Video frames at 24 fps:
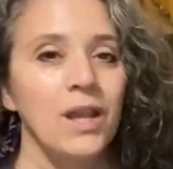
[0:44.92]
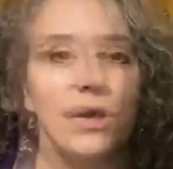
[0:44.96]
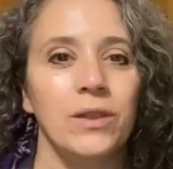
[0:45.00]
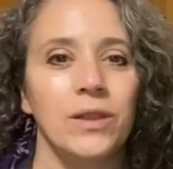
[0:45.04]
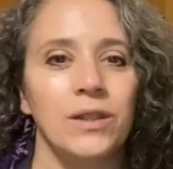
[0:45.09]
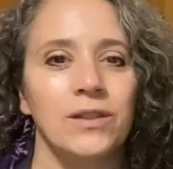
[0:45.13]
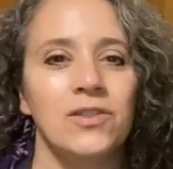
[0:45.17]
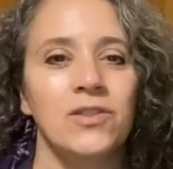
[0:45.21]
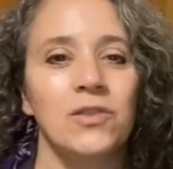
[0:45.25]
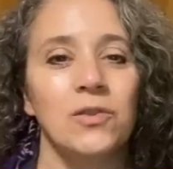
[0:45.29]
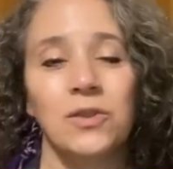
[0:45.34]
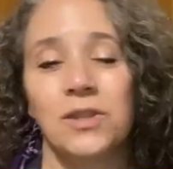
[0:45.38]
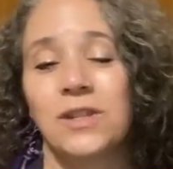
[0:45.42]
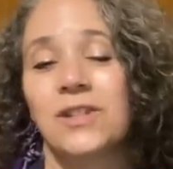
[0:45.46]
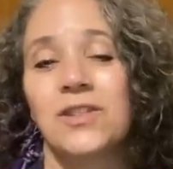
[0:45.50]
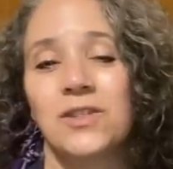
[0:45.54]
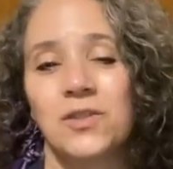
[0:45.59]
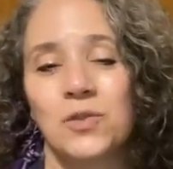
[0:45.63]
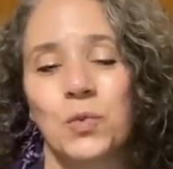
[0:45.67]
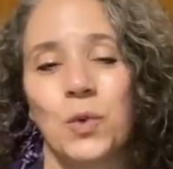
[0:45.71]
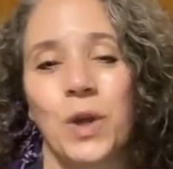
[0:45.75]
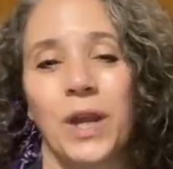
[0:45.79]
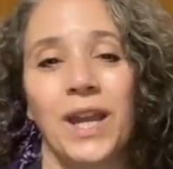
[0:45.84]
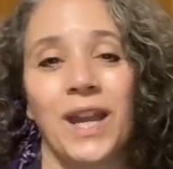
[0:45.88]
So this is
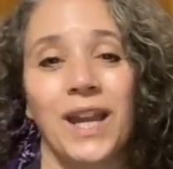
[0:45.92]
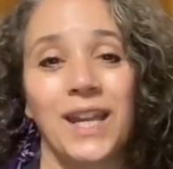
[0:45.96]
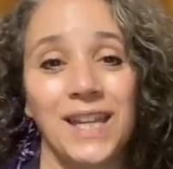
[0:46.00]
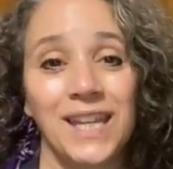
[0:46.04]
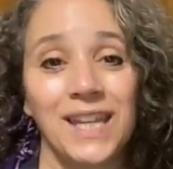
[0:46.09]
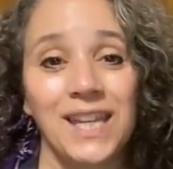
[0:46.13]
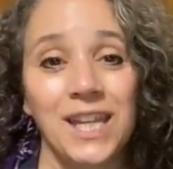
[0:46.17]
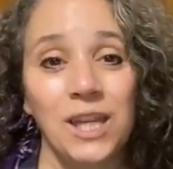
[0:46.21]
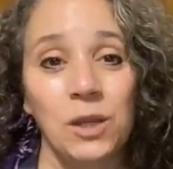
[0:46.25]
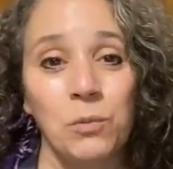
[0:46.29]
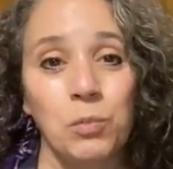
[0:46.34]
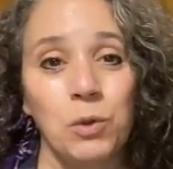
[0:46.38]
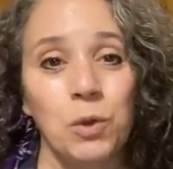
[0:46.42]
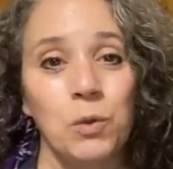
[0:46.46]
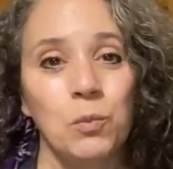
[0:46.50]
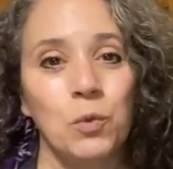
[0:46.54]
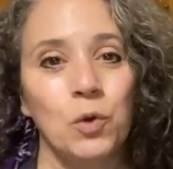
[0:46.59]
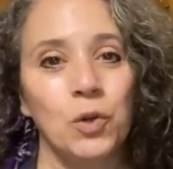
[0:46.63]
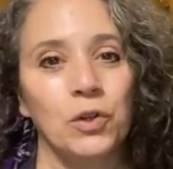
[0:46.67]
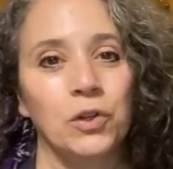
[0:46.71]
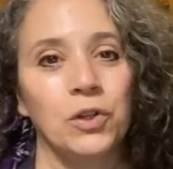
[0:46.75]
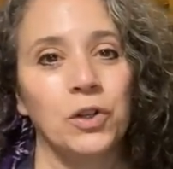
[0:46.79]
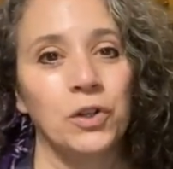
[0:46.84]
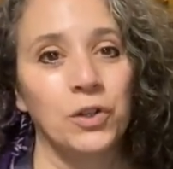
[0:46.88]
a way I can keep you
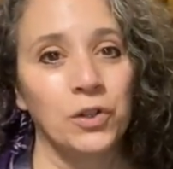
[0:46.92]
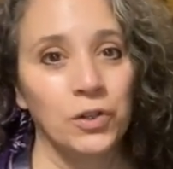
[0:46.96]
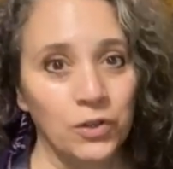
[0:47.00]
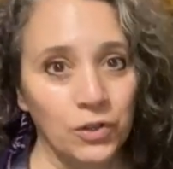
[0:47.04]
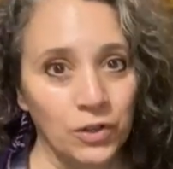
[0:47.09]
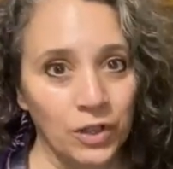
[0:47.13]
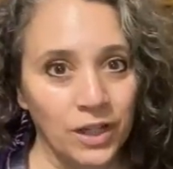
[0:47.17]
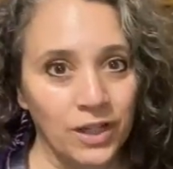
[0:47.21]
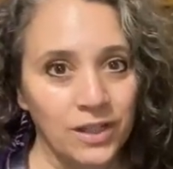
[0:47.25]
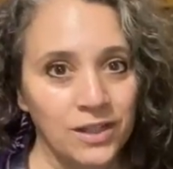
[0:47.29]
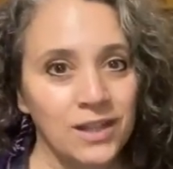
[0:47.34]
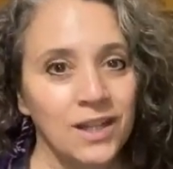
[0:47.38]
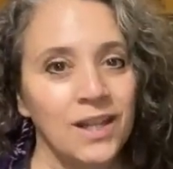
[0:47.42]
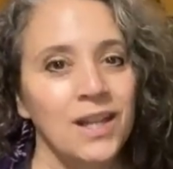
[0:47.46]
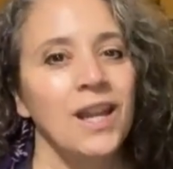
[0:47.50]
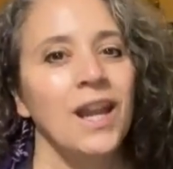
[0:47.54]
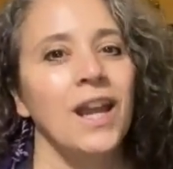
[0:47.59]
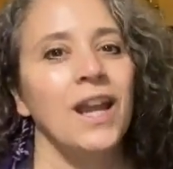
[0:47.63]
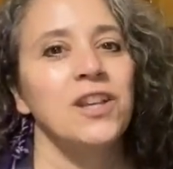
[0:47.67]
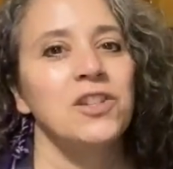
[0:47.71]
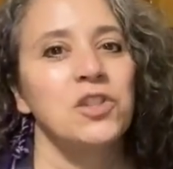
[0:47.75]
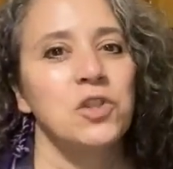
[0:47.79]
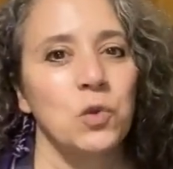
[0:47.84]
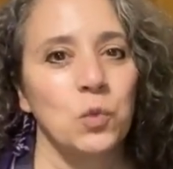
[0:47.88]
more current
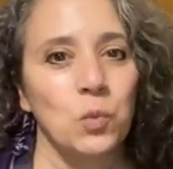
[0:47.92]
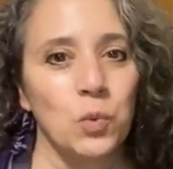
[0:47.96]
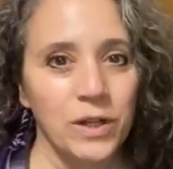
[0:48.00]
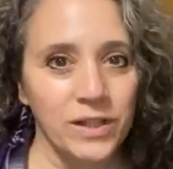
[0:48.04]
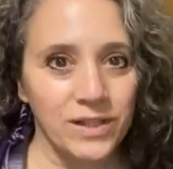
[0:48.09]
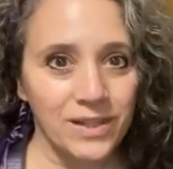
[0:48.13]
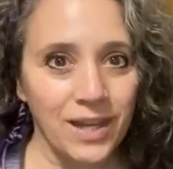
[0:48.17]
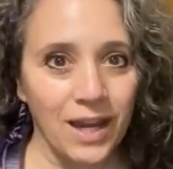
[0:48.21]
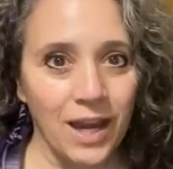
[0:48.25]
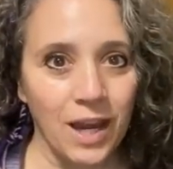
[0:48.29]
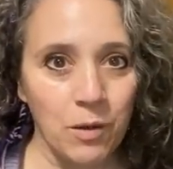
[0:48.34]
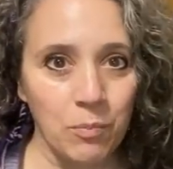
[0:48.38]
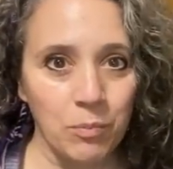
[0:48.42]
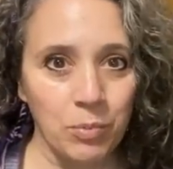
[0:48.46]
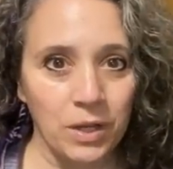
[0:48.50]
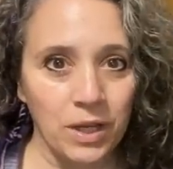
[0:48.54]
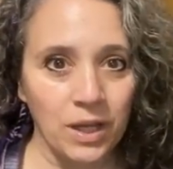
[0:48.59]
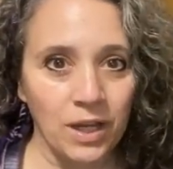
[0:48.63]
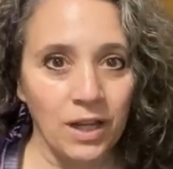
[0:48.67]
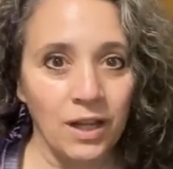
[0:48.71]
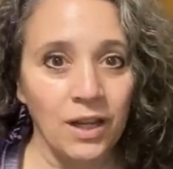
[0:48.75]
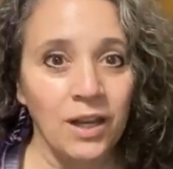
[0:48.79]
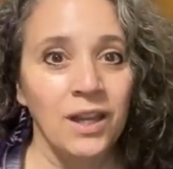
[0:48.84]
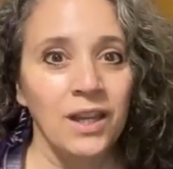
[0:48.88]
as to what's
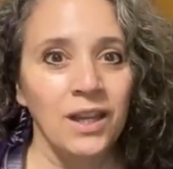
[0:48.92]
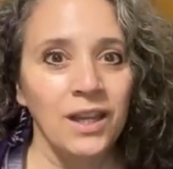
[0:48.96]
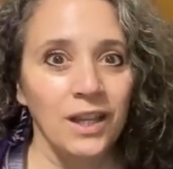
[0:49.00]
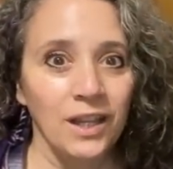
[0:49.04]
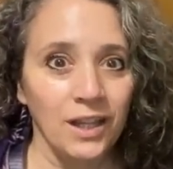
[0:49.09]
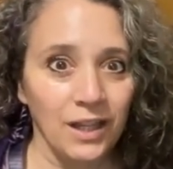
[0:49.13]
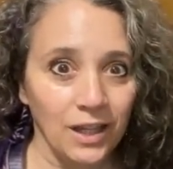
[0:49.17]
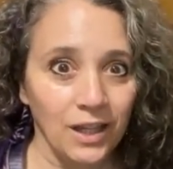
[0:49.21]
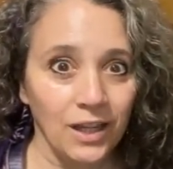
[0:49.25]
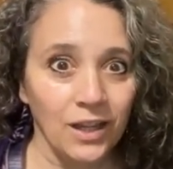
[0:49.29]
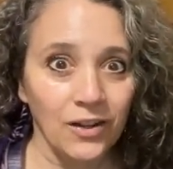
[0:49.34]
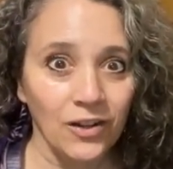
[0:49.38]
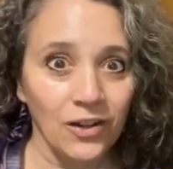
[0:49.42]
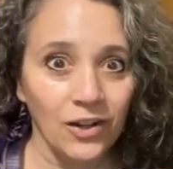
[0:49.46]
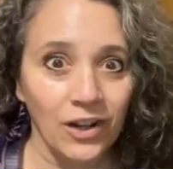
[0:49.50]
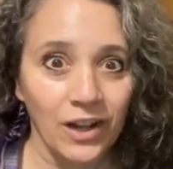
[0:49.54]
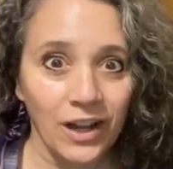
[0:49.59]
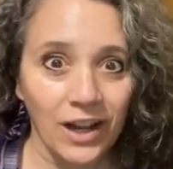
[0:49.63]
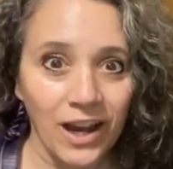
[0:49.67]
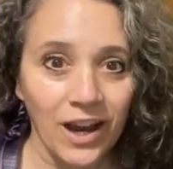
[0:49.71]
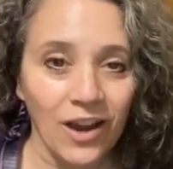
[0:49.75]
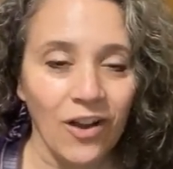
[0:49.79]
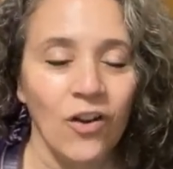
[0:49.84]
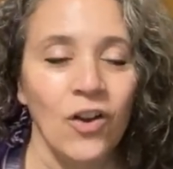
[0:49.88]
happening in the here and
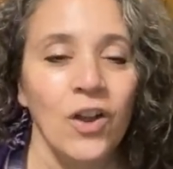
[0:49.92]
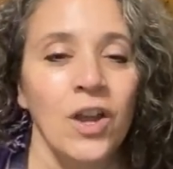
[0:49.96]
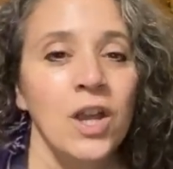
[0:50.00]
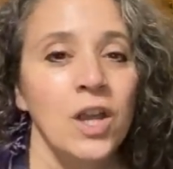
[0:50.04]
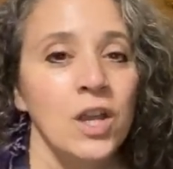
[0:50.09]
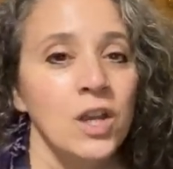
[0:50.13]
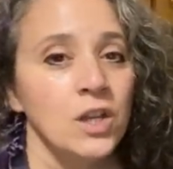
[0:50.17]
now.